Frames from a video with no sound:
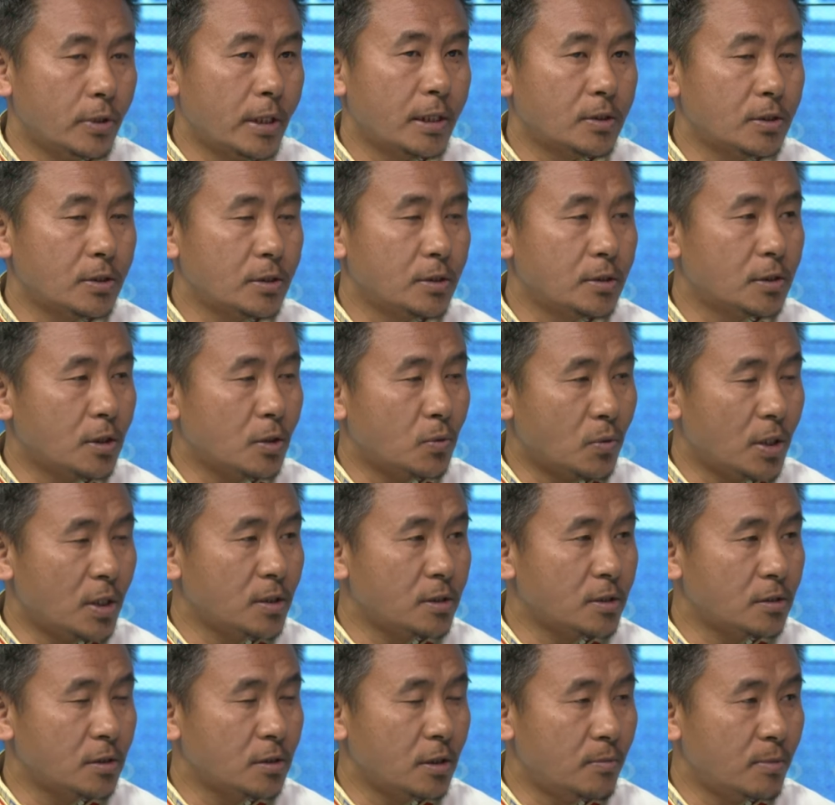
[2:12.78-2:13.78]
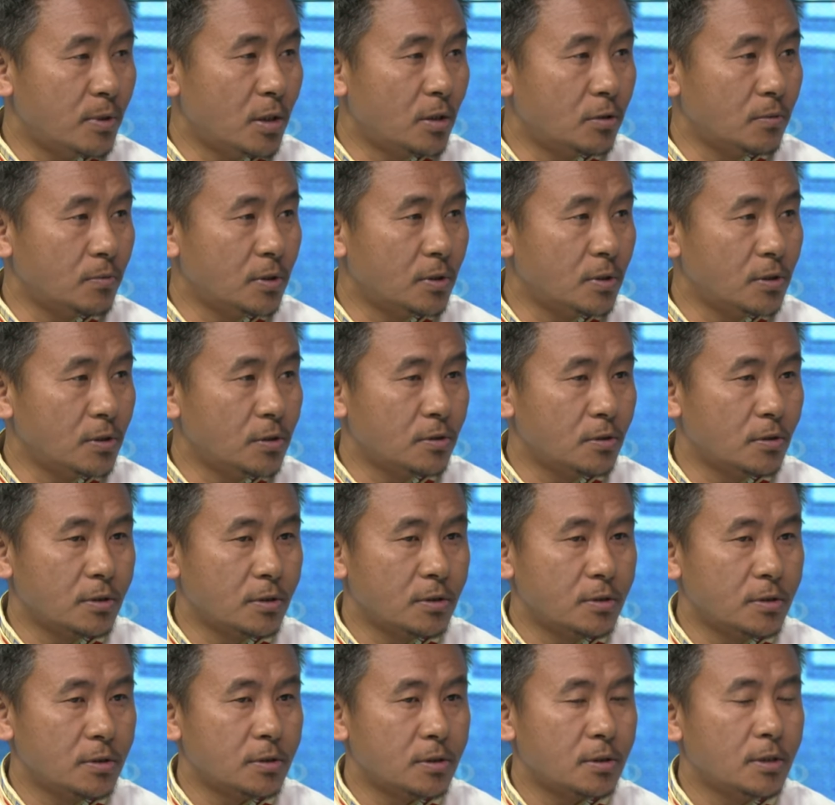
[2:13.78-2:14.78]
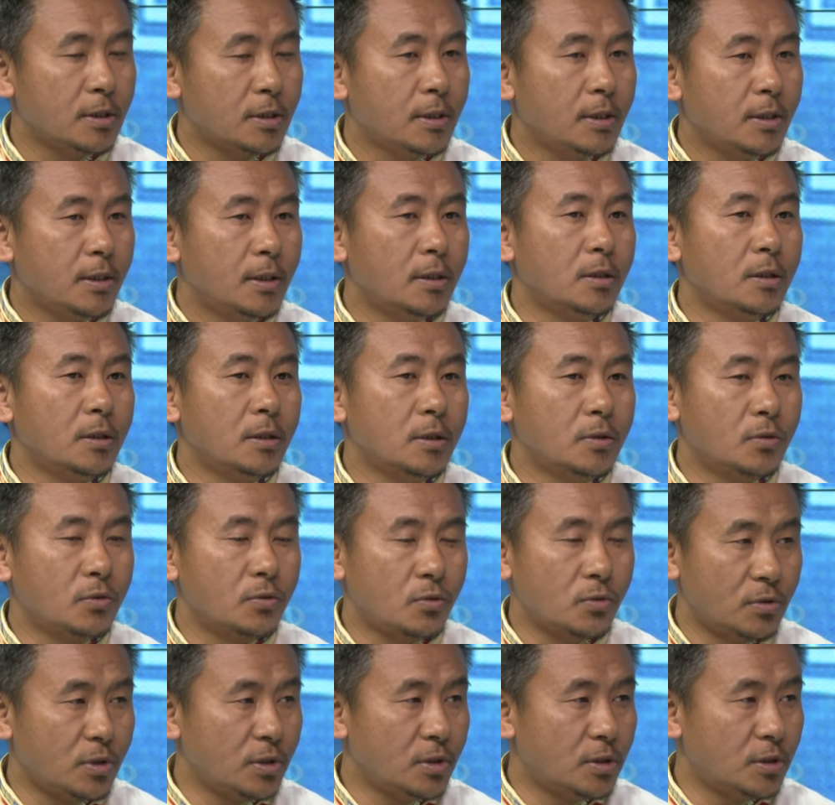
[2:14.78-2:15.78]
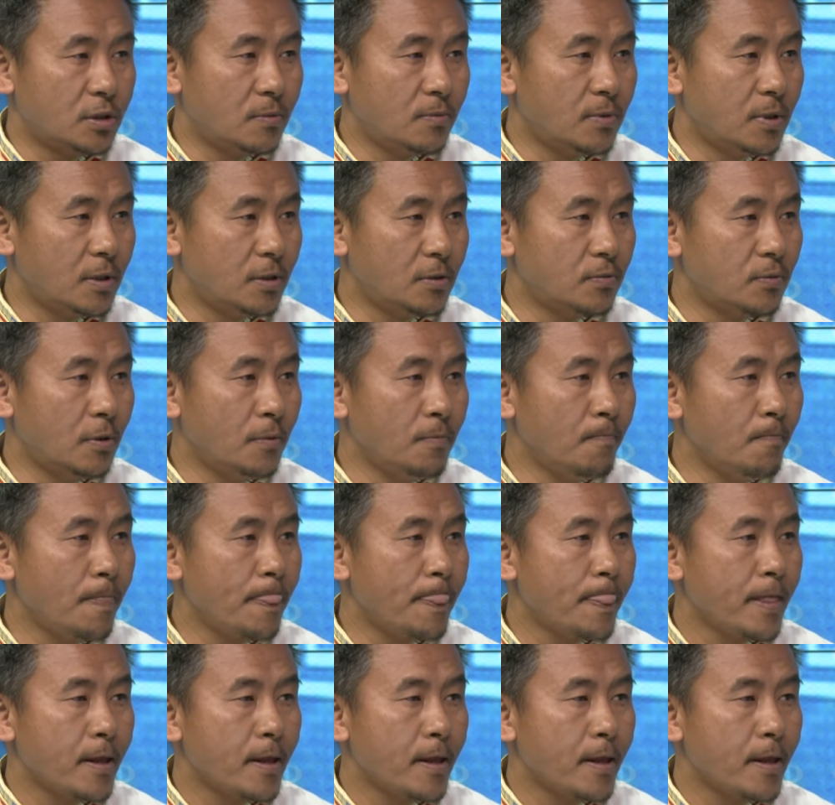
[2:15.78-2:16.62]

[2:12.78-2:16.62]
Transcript: access the vast amount of the resources through digital platform.